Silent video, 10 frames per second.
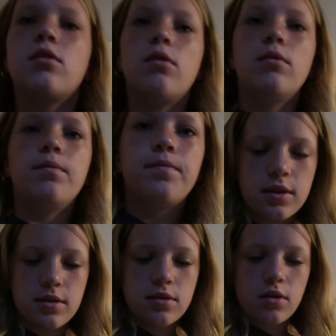so
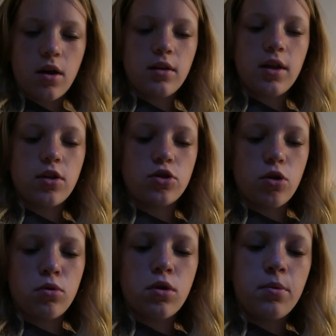it's not like a
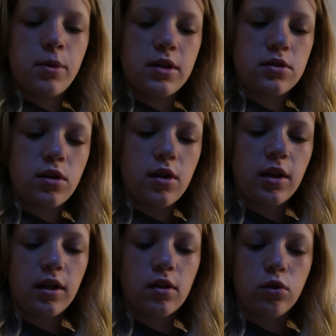choker, but it's not
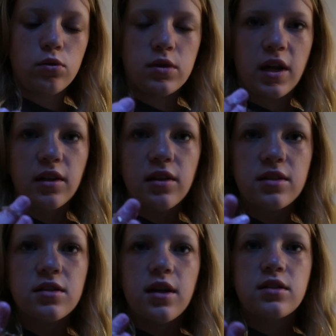like a loose
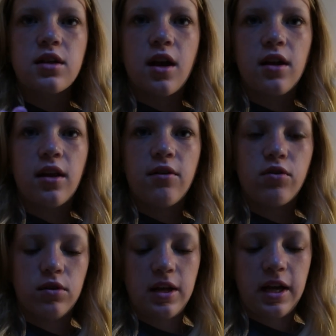necklace. It's kind of like
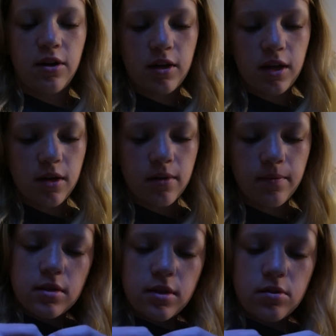for layering.
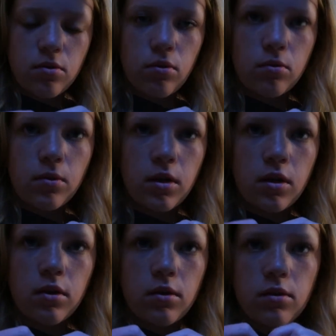This gold
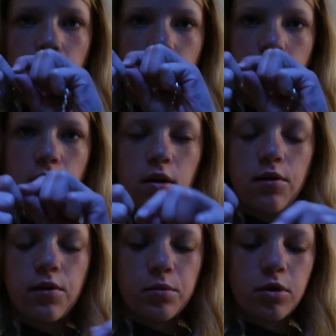one, I think I got it from